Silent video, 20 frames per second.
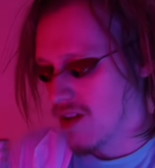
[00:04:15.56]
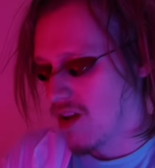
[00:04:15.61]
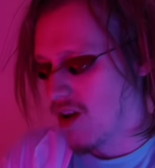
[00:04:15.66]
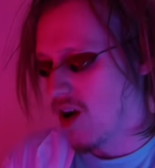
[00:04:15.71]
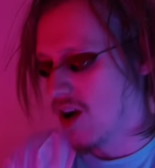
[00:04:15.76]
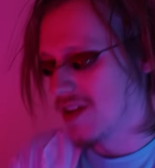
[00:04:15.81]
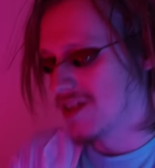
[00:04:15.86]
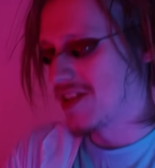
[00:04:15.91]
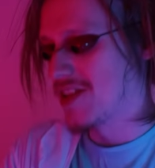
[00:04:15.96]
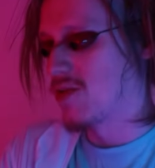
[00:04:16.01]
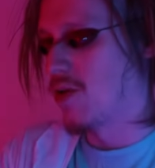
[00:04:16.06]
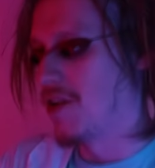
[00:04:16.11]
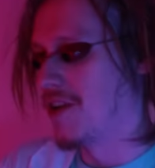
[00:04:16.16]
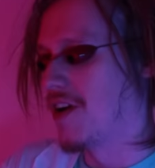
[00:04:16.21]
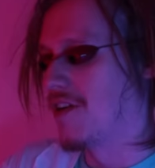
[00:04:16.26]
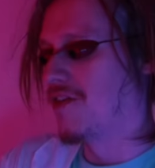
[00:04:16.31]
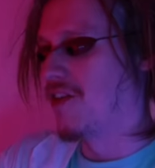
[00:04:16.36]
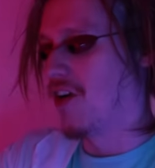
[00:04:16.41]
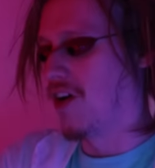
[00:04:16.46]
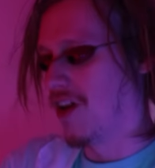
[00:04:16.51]
oh, this is
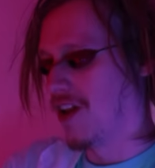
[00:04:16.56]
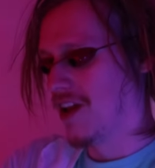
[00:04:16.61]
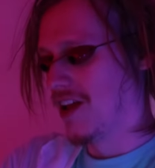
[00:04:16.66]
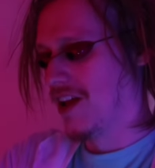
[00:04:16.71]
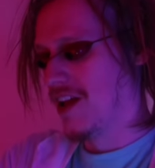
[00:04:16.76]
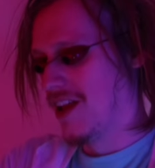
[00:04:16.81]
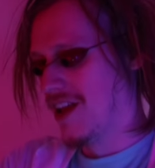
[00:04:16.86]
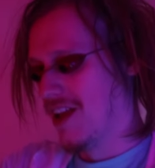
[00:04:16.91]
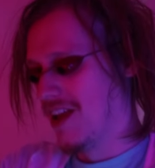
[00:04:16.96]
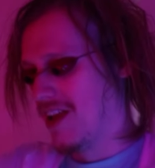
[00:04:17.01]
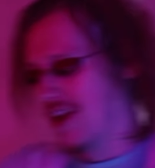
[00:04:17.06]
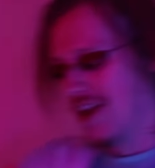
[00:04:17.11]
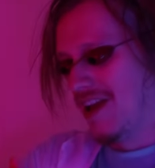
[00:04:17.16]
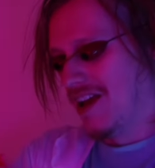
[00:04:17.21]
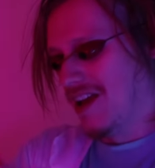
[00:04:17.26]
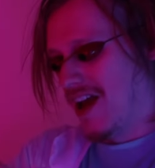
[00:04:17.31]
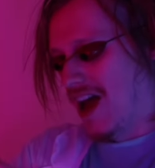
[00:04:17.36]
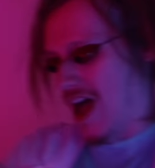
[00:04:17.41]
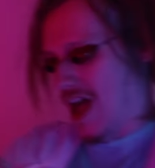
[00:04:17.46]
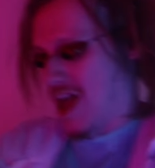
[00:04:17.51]
wonderful.
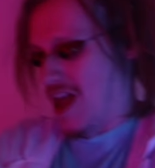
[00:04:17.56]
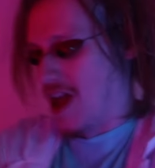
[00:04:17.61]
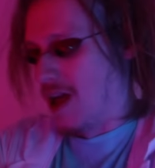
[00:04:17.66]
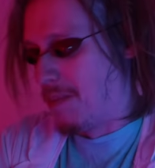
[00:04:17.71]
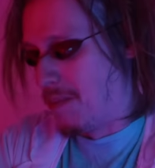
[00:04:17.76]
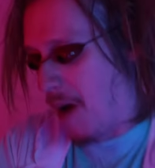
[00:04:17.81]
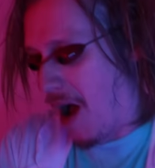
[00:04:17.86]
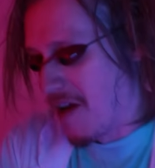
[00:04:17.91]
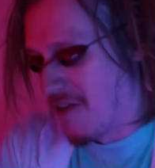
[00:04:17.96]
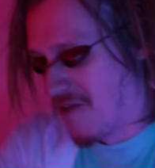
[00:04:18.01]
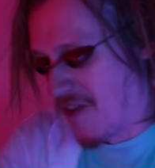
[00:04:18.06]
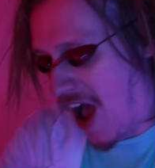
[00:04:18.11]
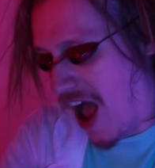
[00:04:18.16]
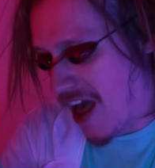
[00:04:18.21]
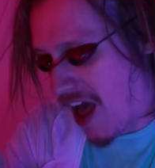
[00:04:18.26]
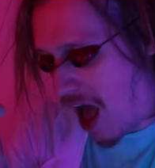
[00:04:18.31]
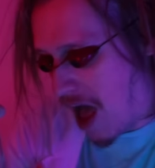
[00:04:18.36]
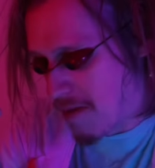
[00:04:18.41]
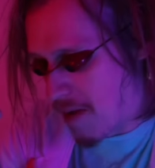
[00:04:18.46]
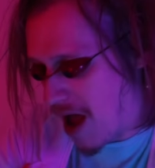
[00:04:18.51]
I, I,
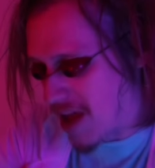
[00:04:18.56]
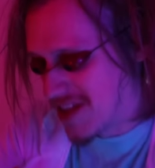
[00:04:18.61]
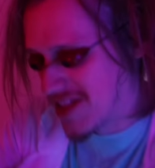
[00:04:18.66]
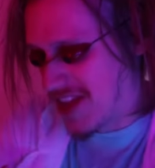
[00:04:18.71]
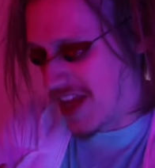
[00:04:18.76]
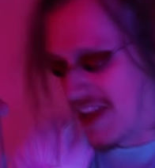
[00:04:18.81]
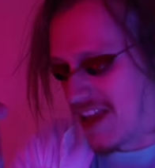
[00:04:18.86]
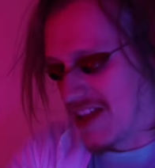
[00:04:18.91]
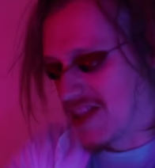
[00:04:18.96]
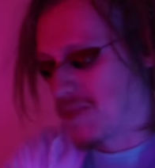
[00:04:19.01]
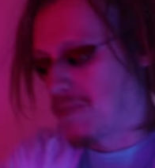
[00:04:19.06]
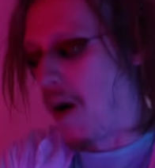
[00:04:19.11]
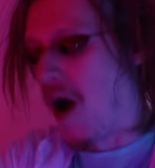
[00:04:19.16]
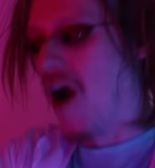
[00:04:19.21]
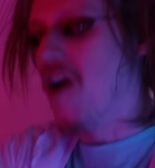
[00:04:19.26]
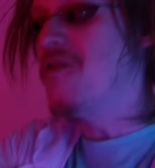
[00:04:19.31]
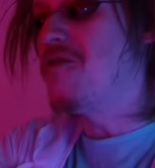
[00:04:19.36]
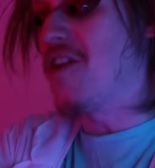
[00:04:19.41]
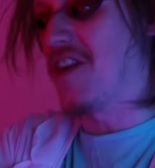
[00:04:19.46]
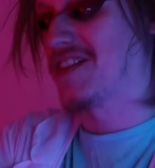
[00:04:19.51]
I, I think it's
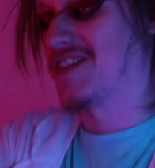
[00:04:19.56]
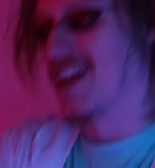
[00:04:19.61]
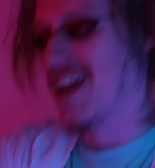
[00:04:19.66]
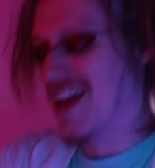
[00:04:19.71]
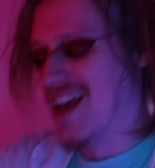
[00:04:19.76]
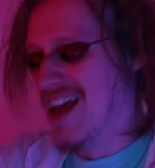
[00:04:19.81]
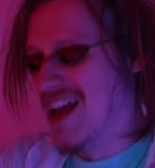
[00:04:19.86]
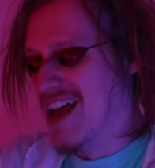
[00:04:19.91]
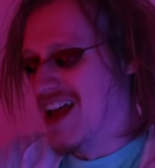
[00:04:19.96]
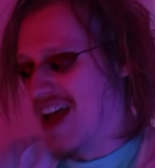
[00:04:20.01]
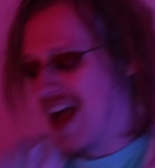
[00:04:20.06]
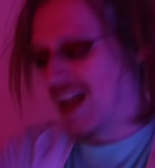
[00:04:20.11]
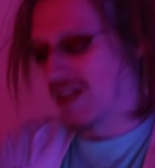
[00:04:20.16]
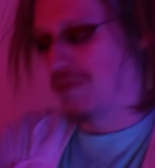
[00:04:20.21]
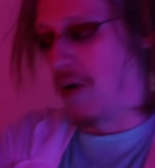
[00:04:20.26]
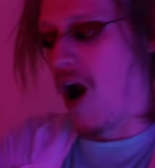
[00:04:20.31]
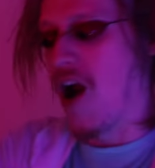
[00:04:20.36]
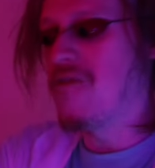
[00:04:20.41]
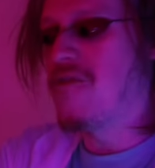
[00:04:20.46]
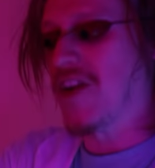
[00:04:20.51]
perfect. It's
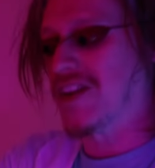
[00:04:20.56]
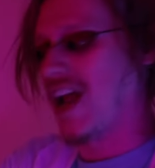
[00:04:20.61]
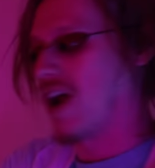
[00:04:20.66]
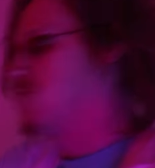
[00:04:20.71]
perfect.